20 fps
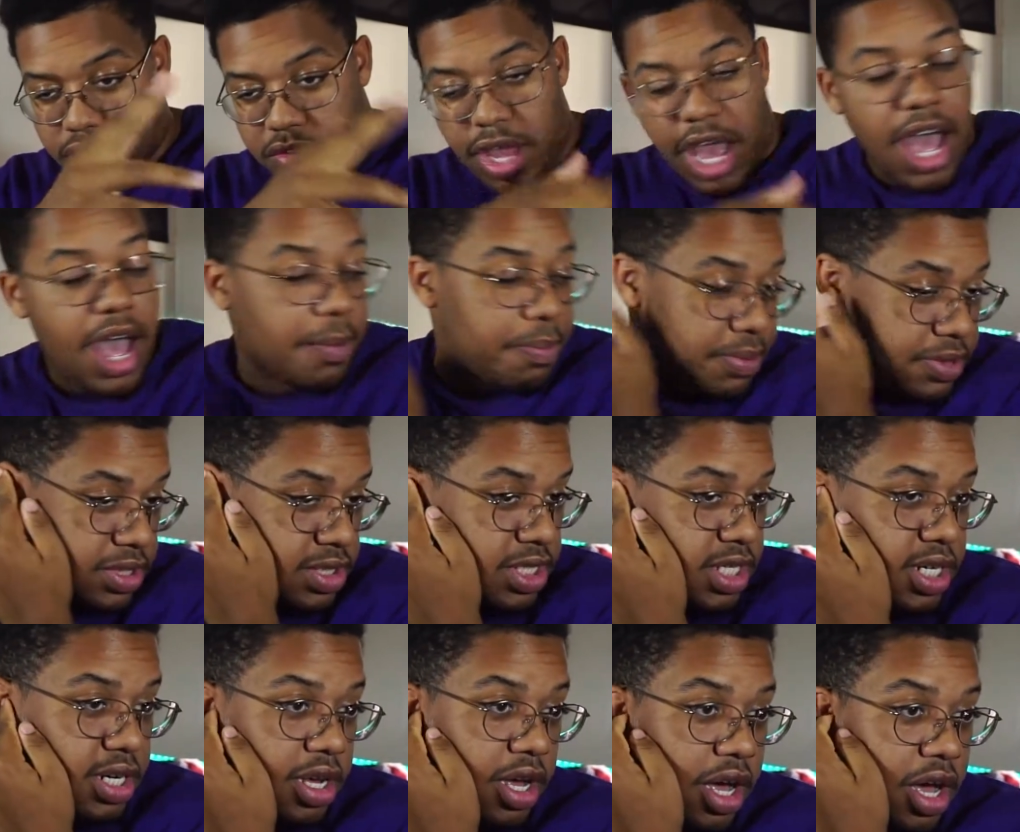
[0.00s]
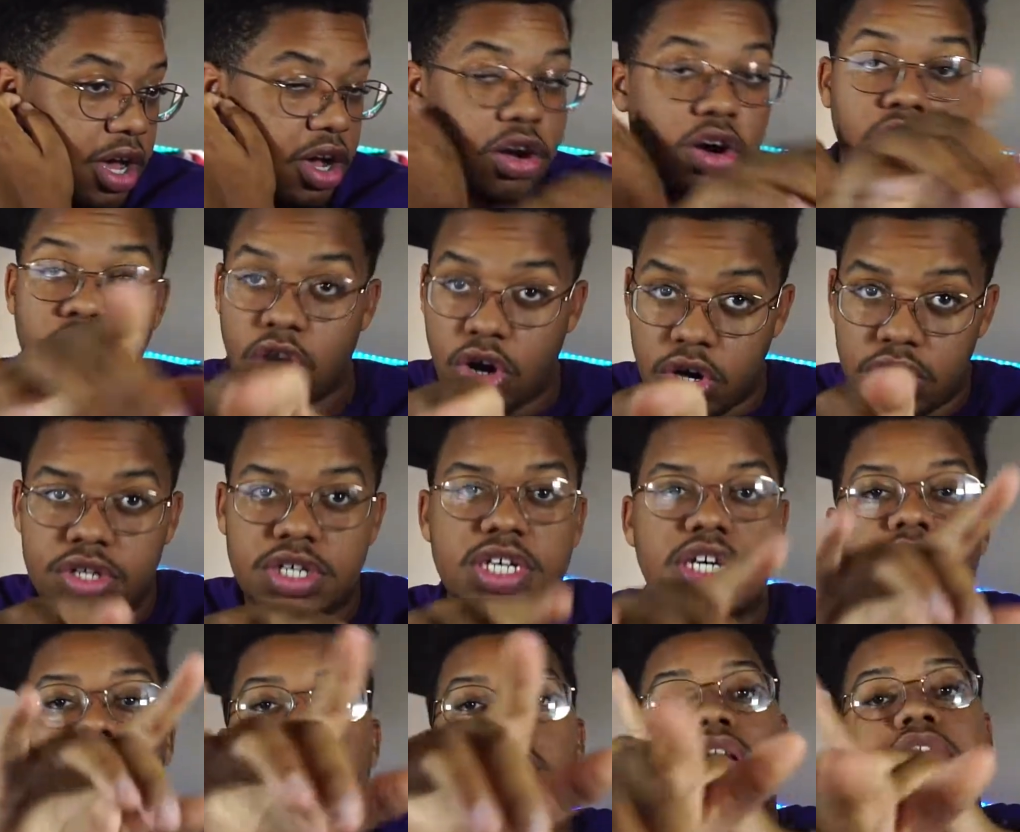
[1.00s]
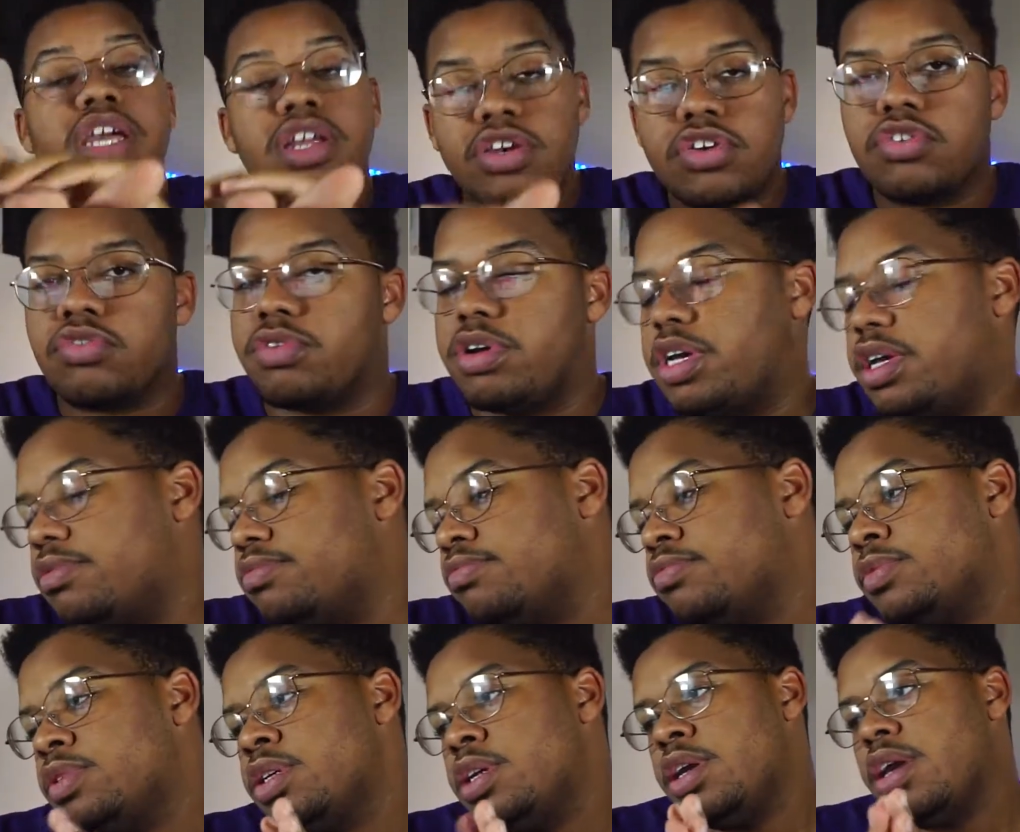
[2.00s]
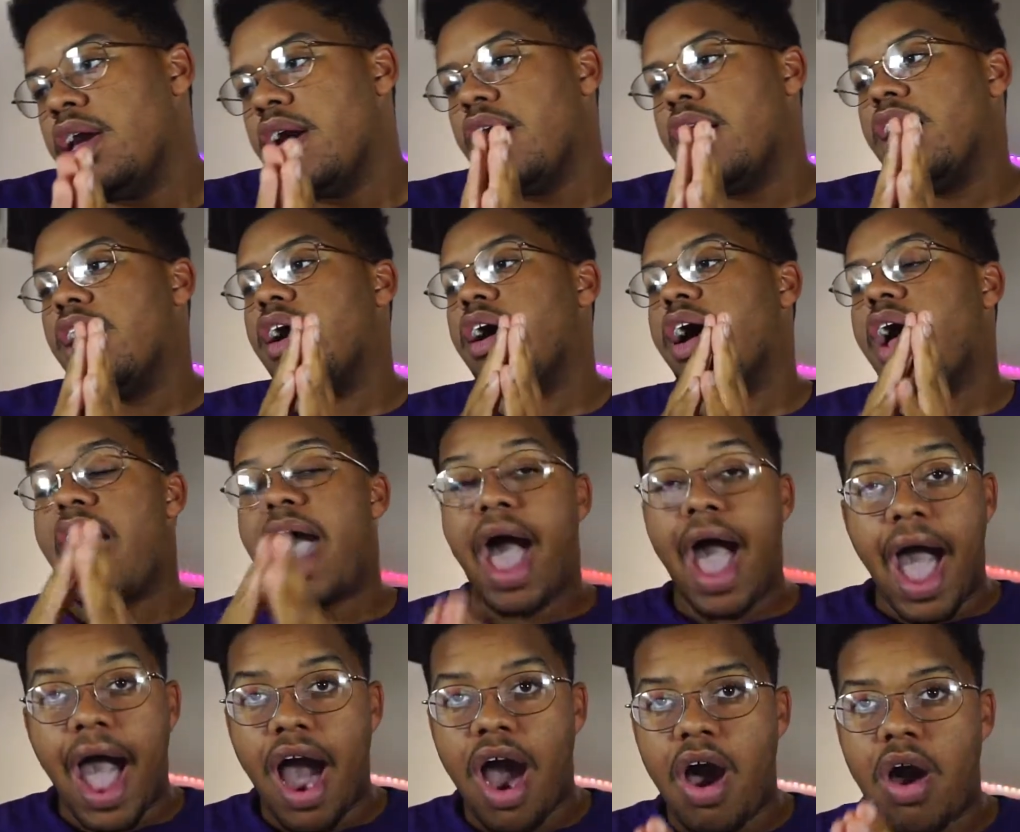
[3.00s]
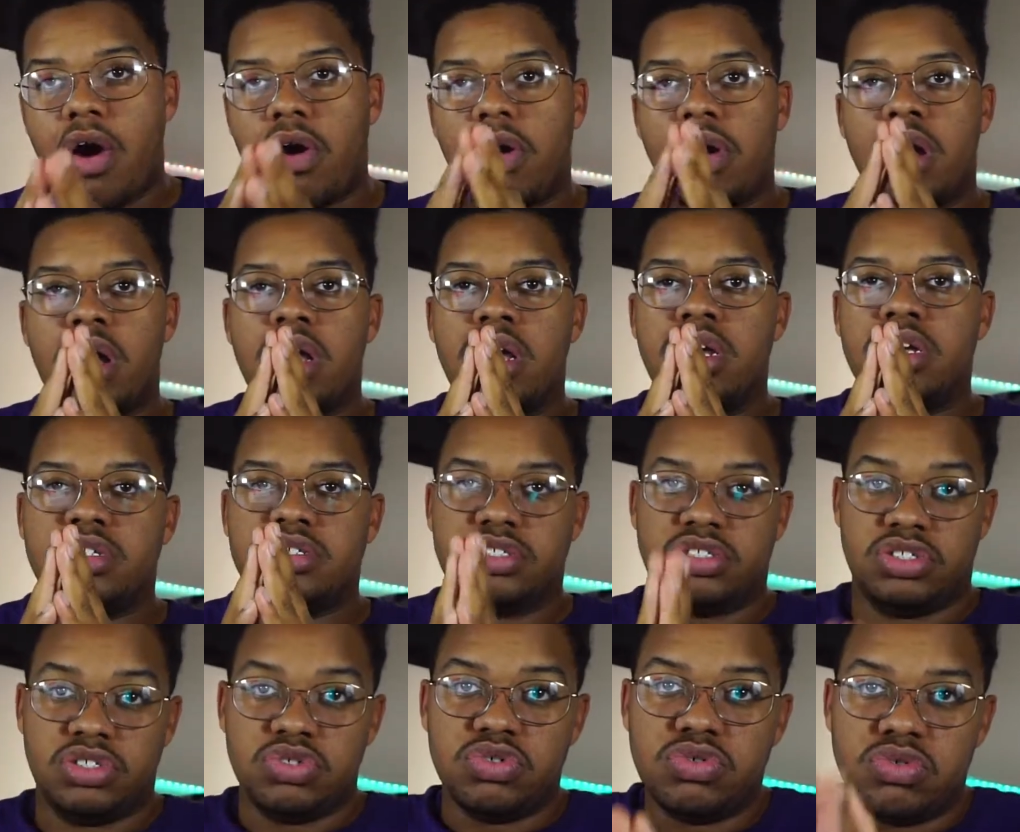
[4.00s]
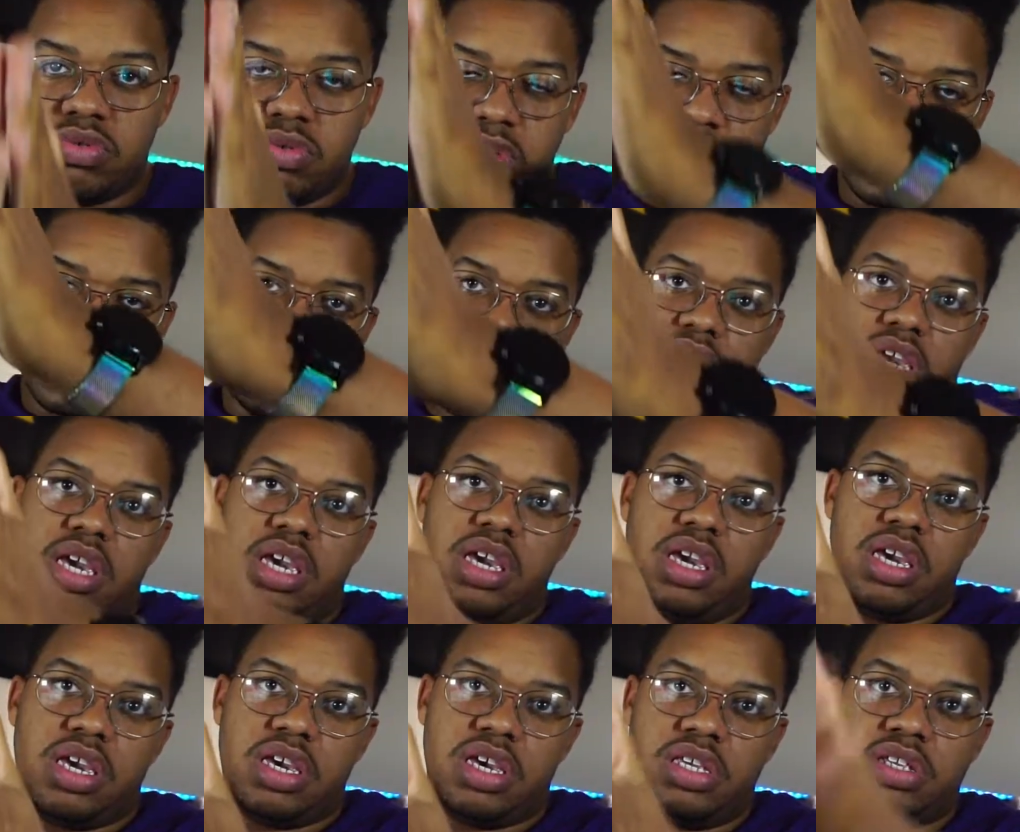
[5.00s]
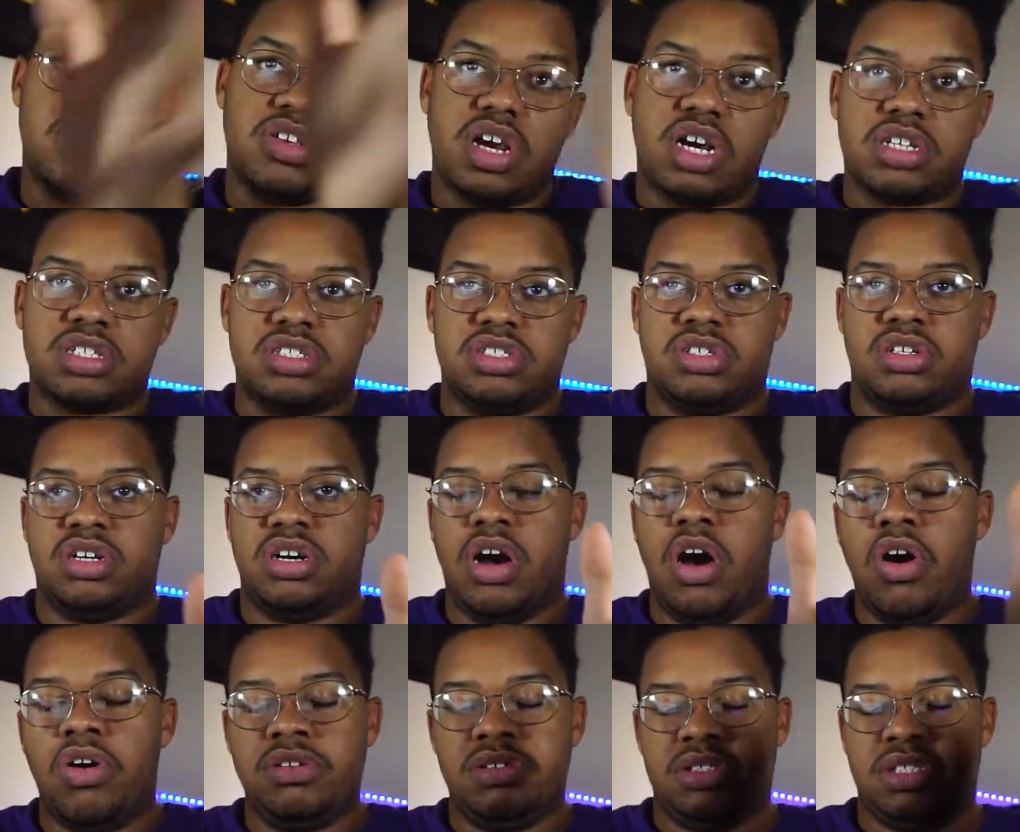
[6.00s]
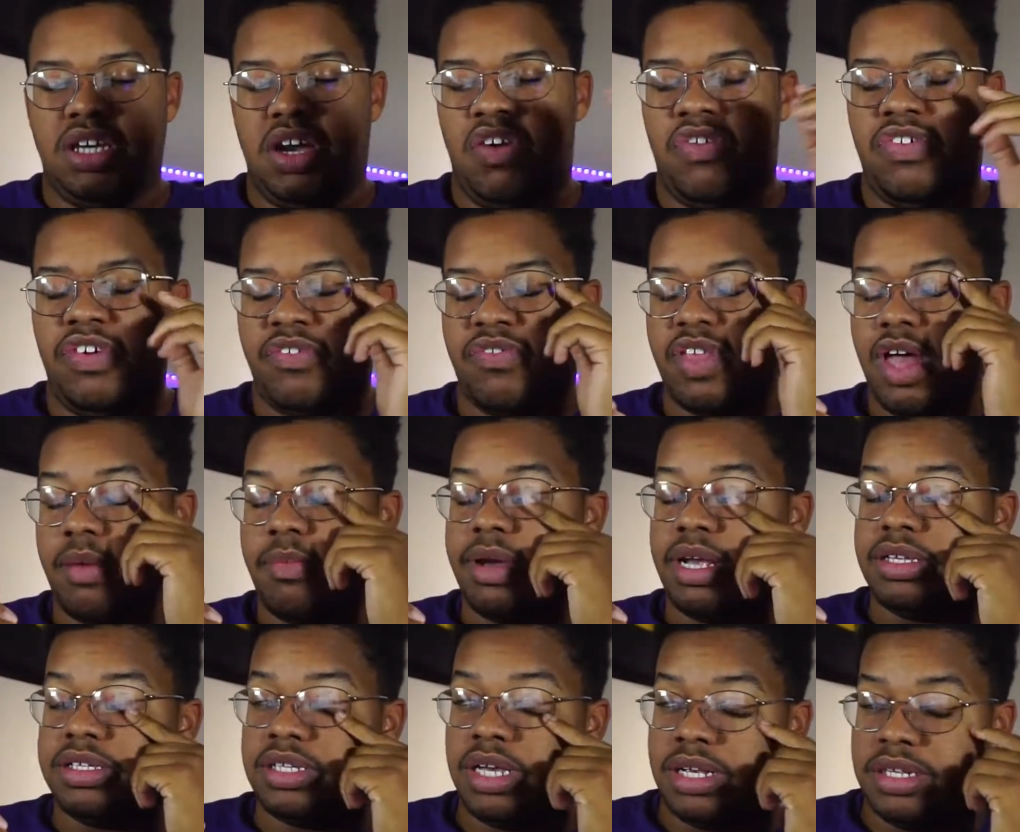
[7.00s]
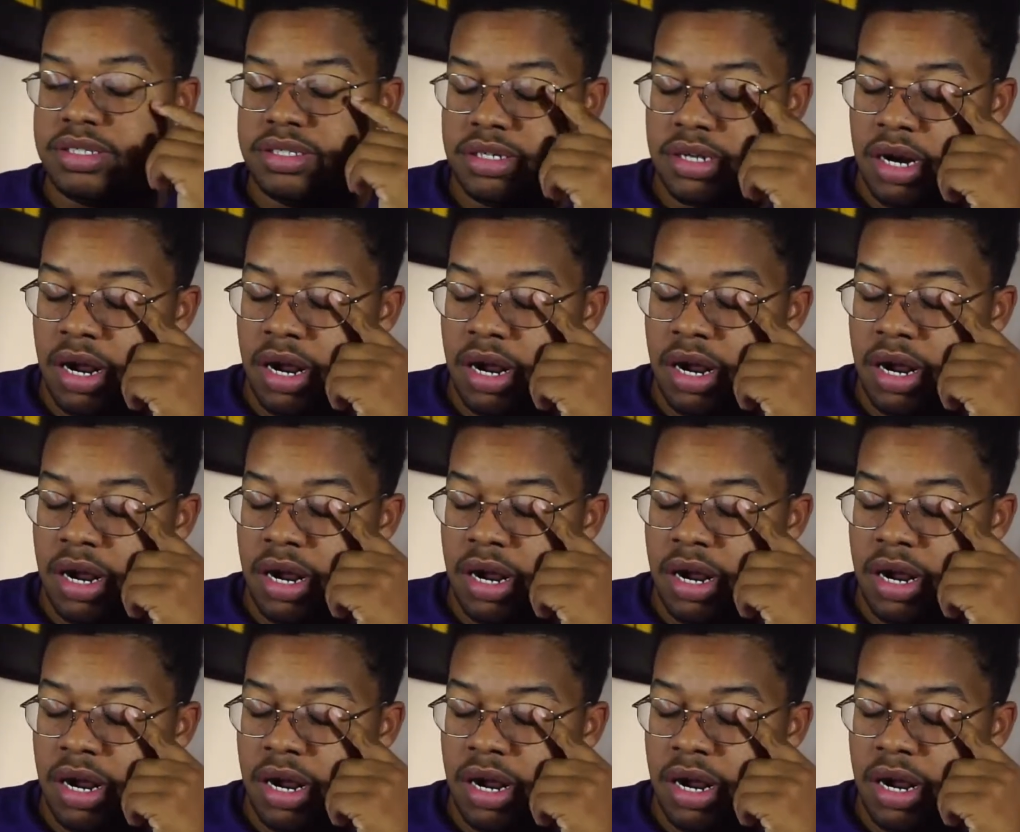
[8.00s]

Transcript: the opposite, hurting or hindering how you conduct your own self, if that makes sense,